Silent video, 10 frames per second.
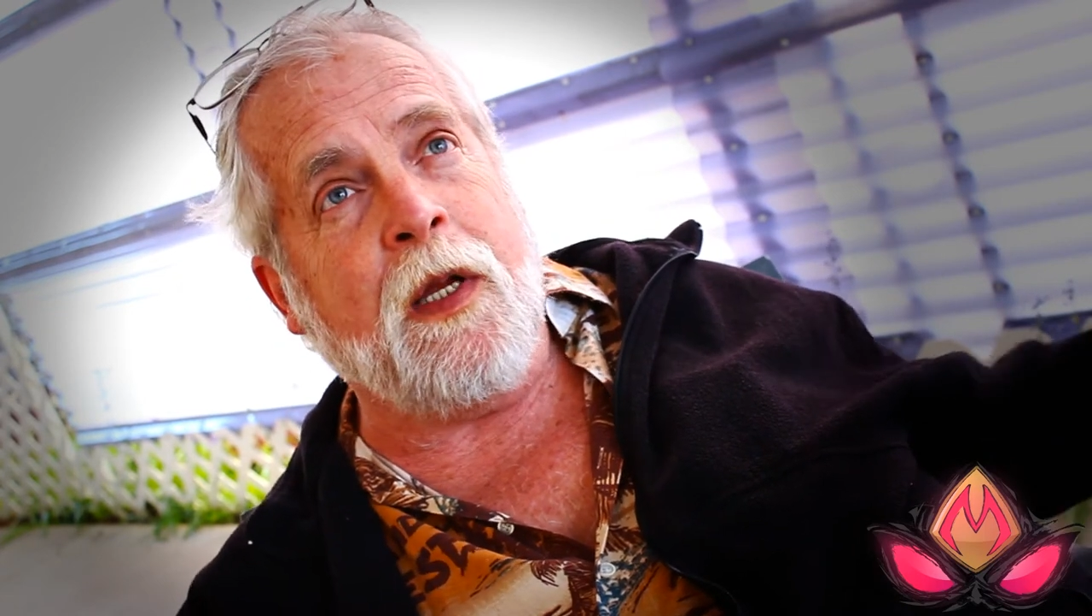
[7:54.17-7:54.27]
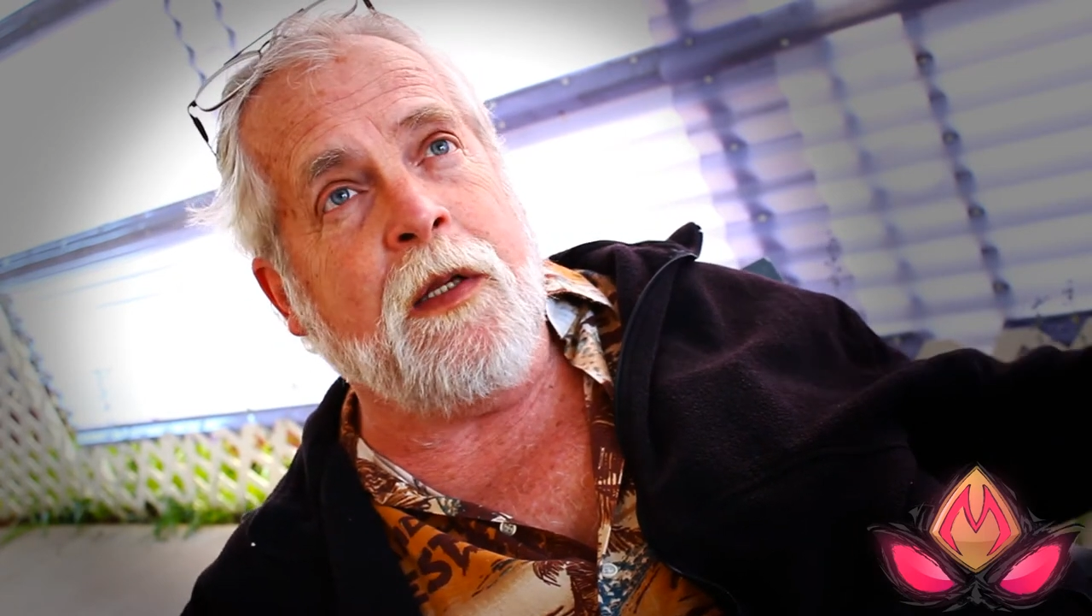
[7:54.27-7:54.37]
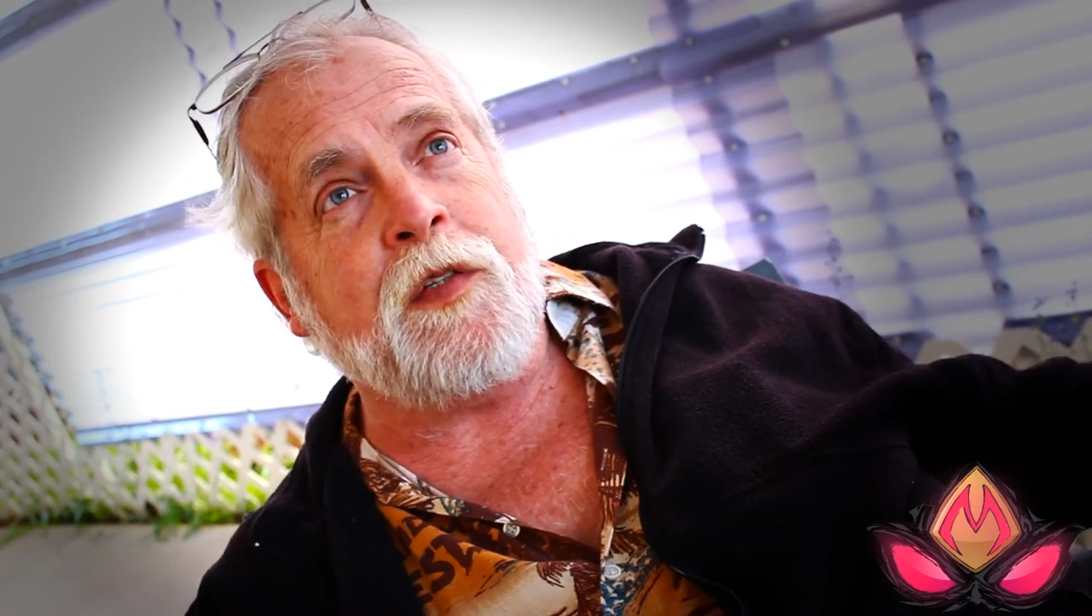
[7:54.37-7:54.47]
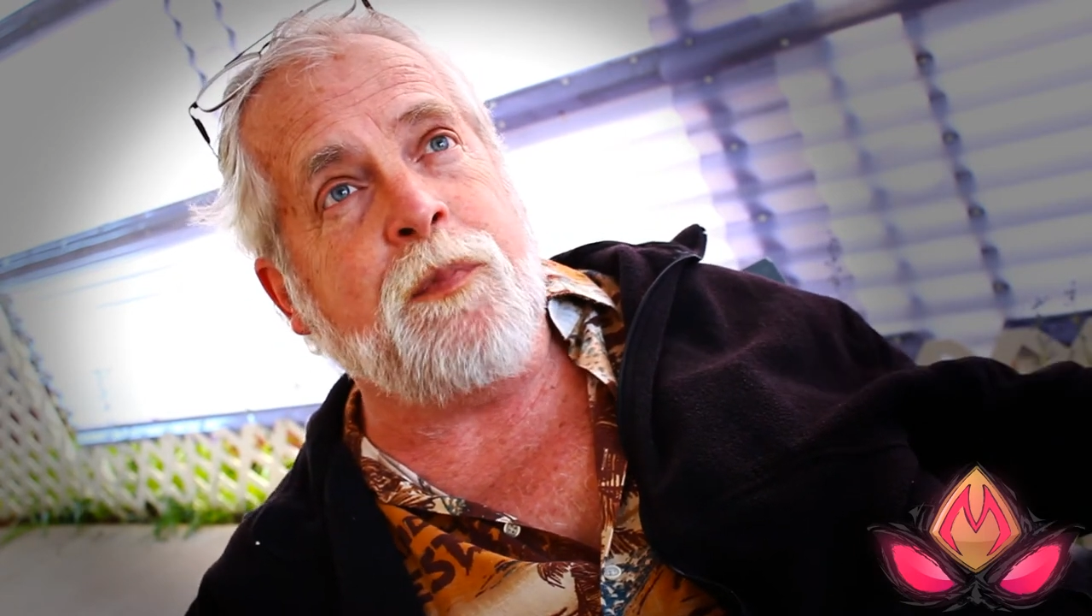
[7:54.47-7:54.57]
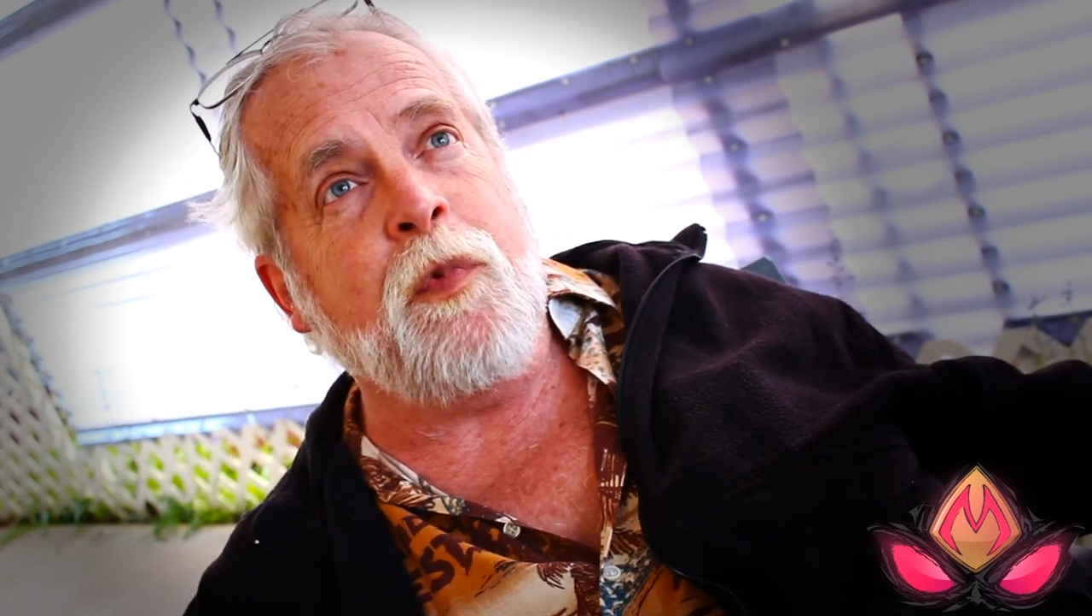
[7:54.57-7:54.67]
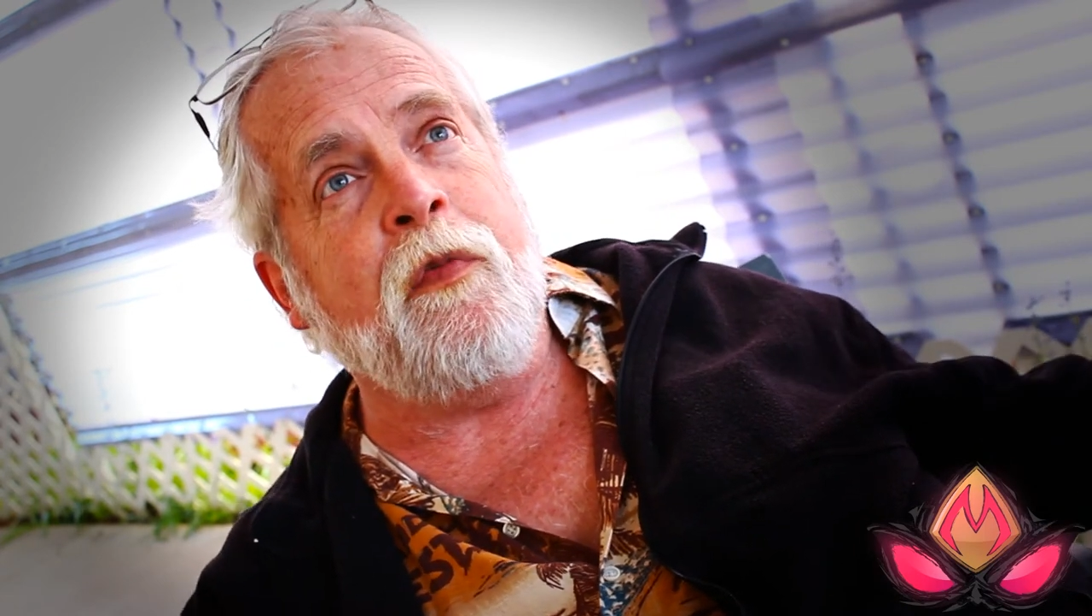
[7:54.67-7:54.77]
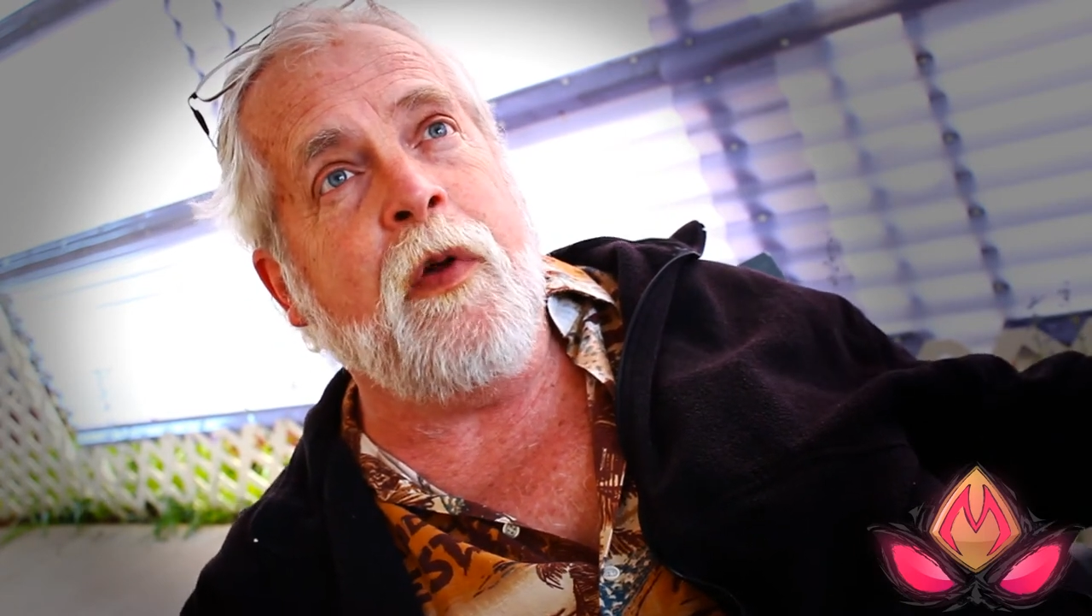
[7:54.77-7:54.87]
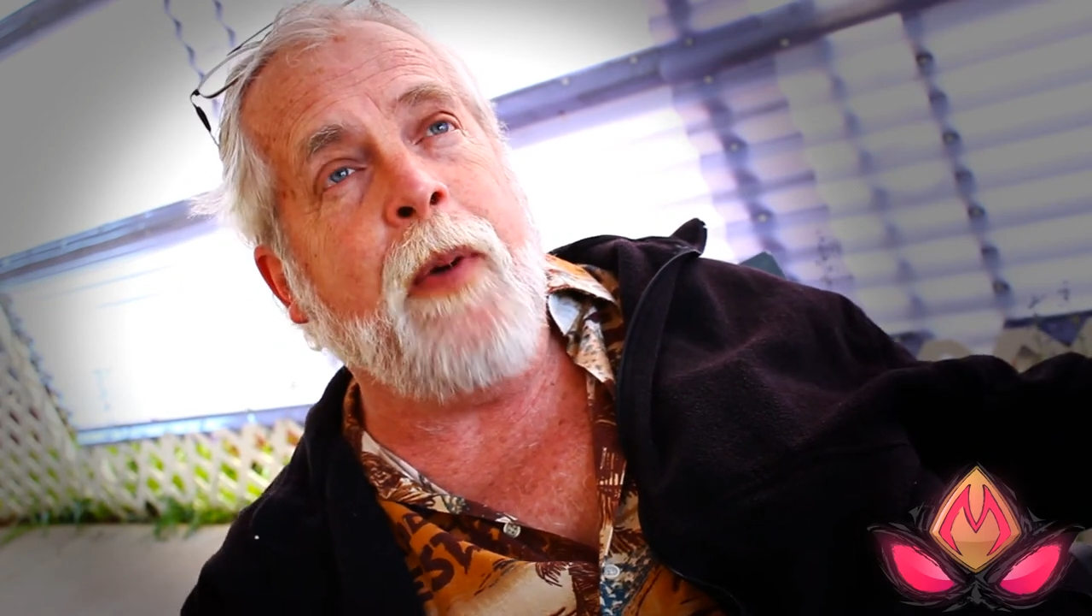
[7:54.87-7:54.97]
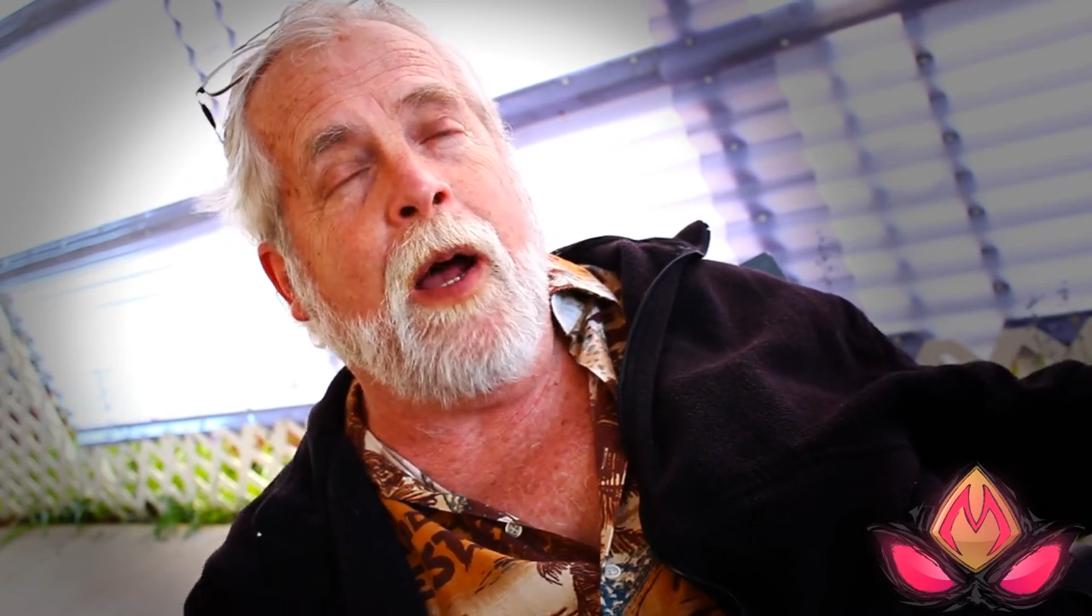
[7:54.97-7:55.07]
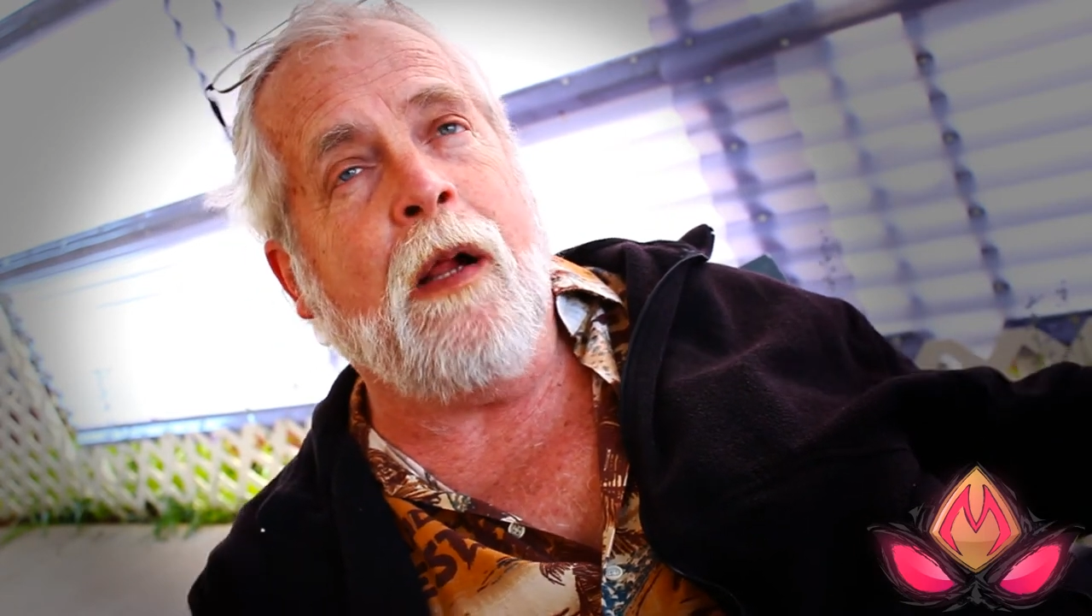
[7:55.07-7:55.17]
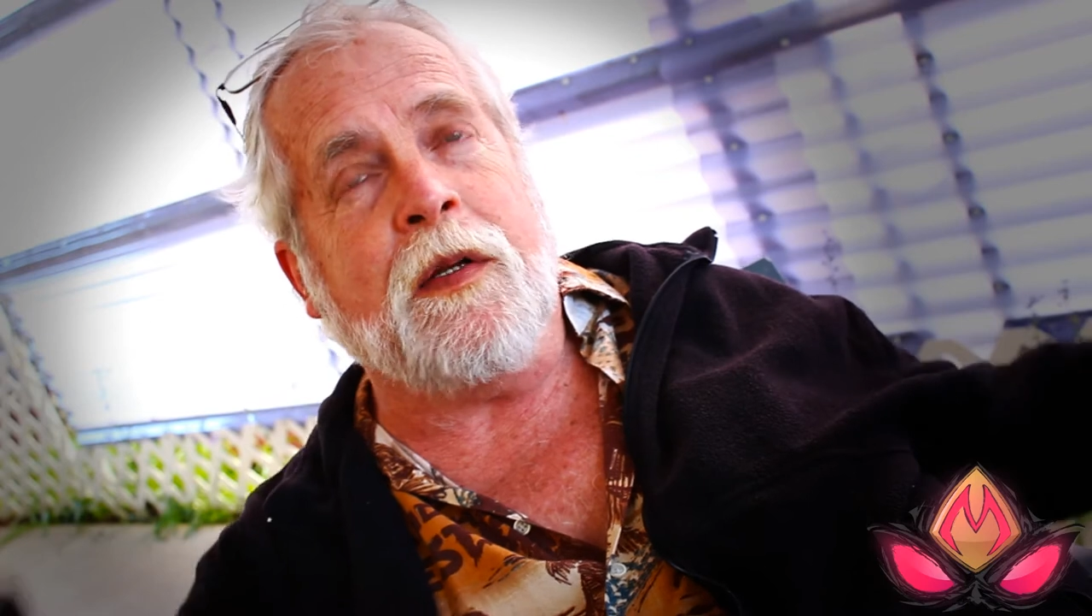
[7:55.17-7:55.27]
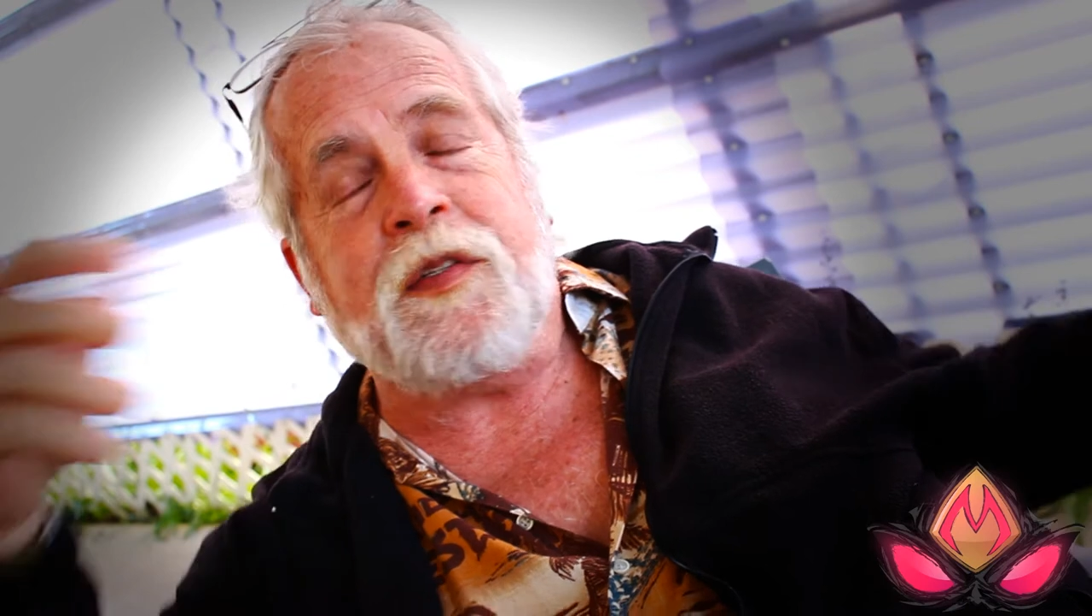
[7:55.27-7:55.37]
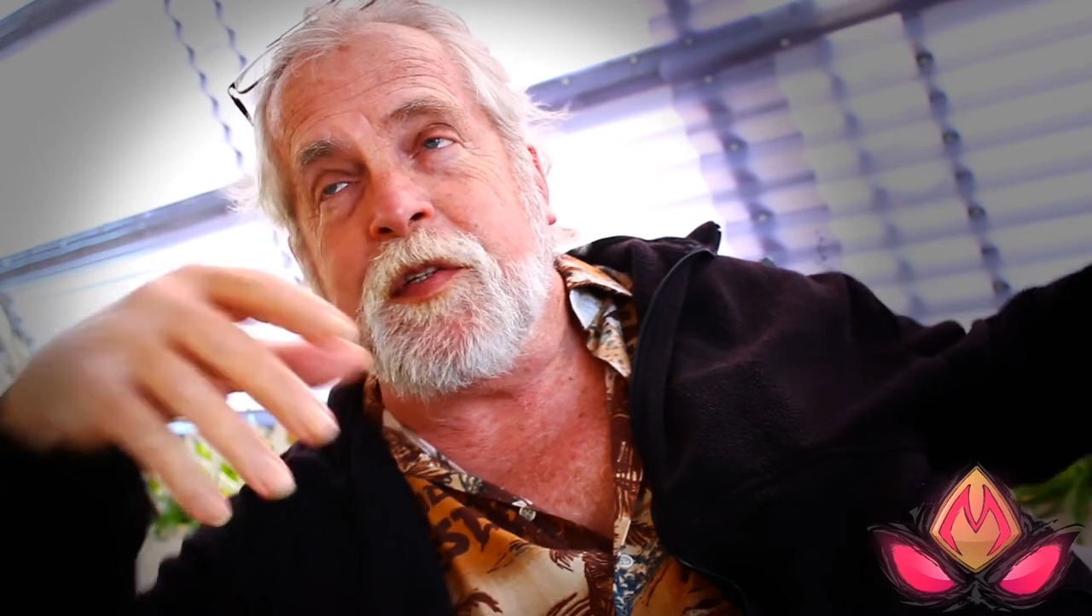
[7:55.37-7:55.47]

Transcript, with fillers: in this movie palace,